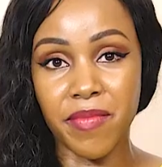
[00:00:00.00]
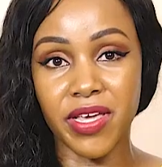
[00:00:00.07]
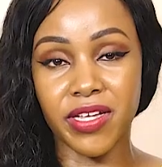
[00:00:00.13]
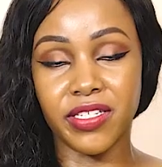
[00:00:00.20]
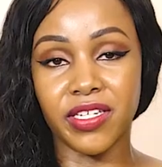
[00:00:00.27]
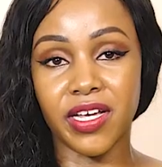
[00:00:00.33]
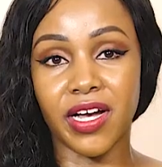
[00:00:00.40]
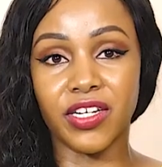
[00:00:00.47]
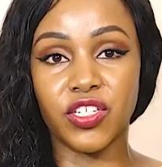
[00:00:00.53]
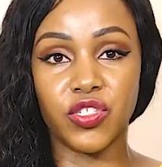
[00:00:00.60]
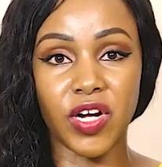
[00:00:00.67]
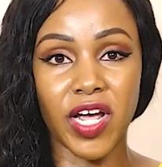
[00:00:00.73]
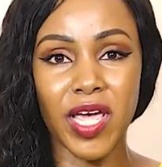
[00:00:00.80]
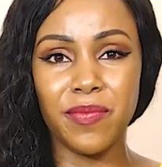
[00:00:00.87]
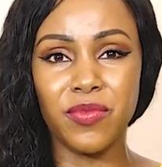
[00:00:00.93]
major
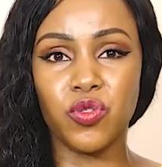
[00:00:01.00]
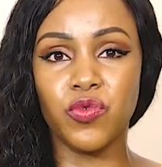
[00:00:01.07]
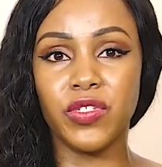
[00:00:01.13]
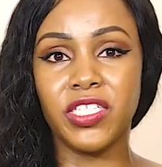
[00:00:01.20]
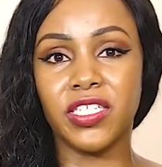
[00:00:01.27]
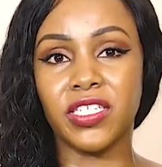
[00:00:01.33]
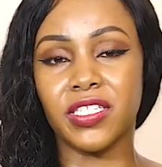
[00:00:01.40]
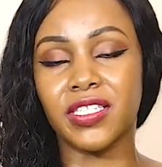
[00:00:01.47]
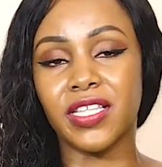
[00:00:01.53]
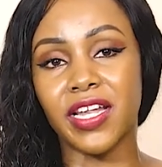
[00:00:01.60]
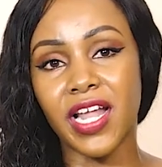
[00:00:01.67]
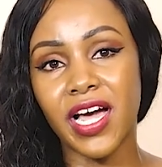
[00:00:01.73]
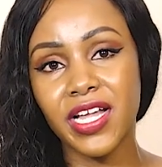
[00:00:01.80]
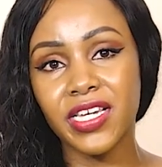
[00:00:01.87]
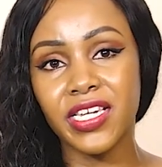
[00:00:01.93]
tribes, which is the
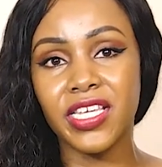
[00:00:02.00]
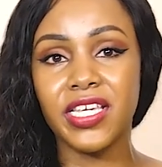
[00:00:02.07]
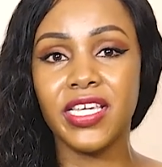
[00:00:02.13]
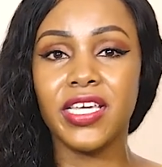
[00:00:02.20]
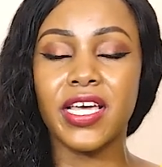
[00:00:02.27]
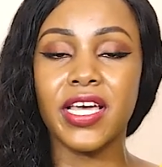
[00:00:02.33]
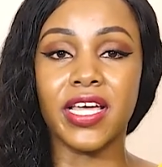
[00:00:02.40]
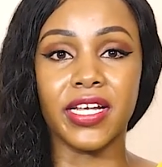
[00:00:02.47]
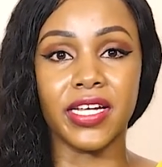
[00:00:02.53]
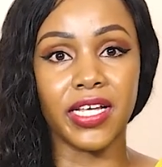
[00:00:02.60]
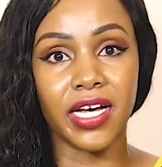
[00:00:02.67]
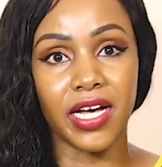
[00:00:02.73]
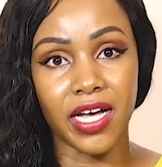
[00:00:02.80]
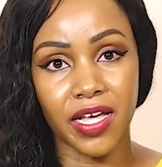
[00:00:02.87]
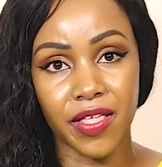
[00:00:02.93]
Nandi and
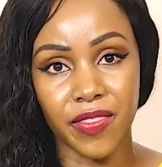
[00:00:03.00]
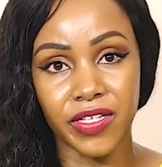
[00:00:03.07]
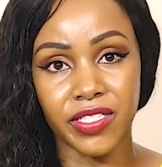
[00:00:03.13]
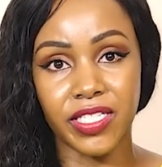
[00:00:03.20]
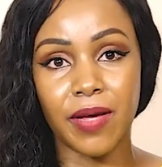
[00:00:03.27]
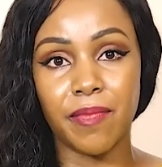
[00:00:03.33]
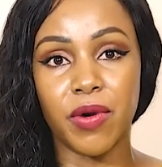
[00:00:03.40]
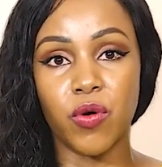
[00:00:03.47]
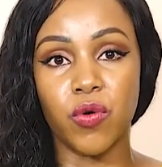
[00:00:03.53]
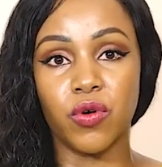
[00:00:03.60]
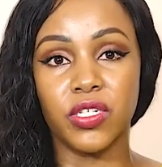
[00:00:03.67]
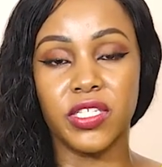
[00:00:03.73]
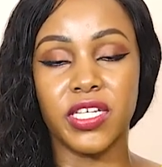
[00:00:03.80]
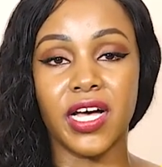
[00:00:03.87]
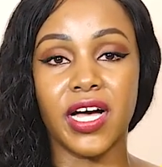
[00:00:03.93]
the
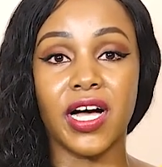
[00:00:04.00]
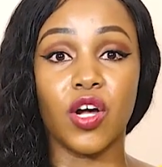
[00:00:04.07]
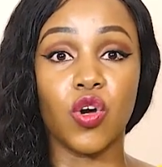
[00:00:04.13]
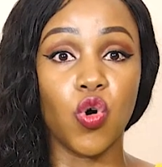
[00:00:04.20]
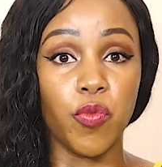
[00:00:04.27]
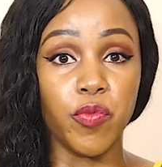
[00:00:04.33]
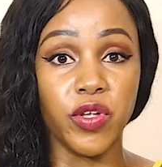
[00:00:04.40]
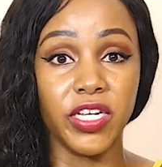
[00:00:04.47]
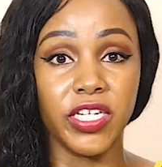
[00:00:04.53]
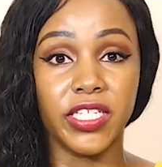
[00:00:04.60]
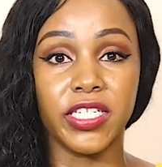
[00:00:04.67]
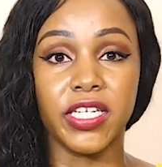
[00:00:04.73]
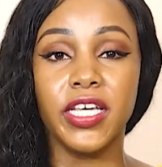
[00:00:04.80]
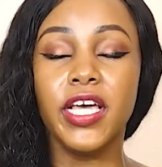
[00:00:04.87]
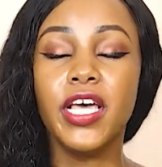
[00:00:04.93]
Sabawot
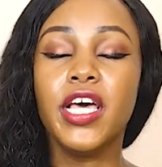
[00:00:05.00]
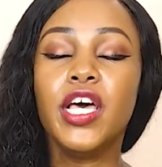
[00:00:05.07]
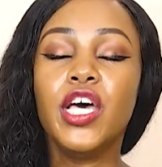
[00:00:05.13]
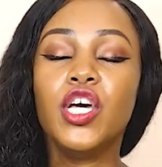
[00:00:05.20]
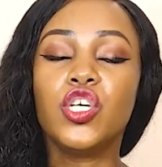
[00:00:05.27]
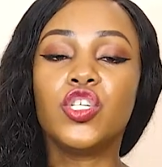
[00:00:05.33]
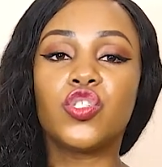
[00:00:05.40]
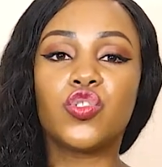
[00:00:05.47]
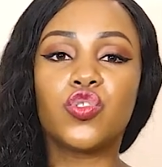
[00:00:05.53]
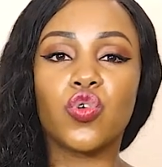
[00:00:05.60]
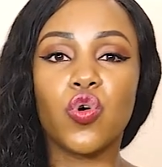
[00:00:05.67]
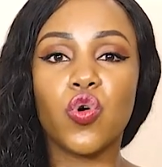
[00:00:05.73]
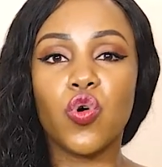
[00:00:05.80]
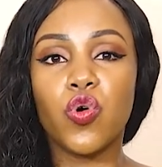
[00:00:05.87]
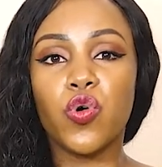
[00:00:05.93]
community.
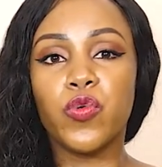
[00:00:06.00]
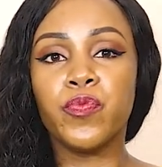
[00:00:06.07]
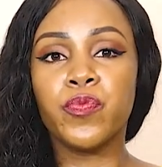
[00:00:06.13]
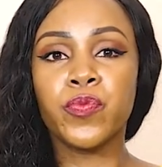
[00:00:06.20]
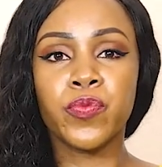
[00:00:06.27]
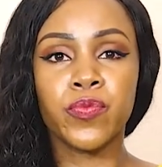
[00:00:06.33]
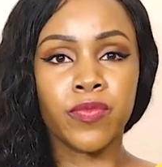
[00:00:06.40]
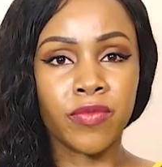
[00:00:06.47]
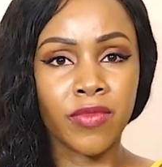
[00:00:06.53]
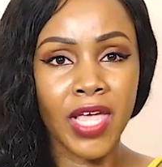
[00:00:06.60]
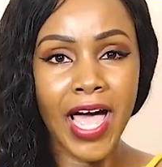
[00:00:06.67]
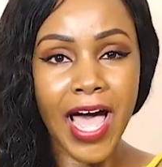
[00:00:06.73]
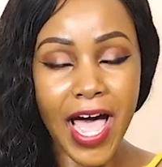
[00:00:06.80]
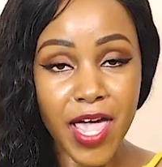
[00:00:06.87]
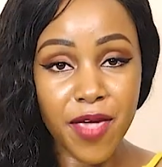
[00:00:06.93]
So
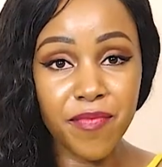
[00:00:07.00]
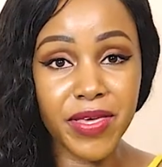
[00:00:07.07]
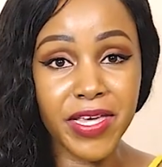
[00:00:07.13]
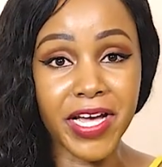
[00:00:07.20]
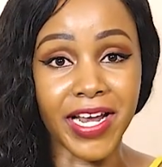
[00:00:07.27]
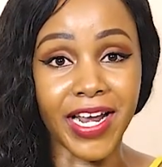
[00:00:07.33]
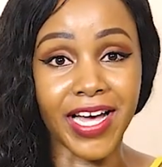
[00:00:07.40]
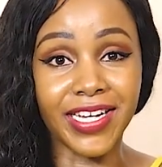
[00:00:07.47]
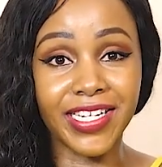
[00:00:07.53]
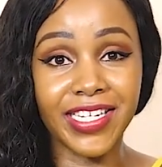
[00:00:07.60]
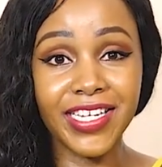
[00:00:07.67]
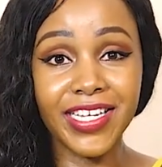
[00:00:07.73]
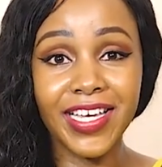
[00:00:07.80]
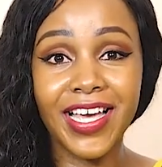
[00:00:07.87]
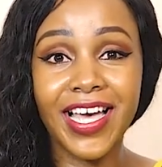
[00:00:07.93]
I, being a
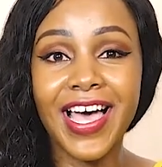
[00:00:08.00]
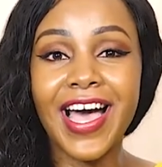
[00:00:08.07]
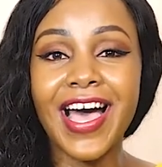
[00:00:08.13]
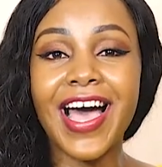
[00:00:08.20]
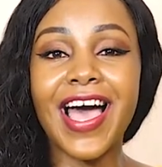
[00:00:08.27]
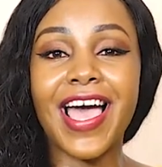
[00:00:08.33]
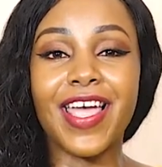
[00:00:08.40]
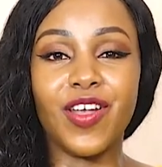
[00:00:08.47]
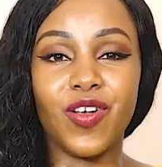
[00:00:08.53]
Nandi, I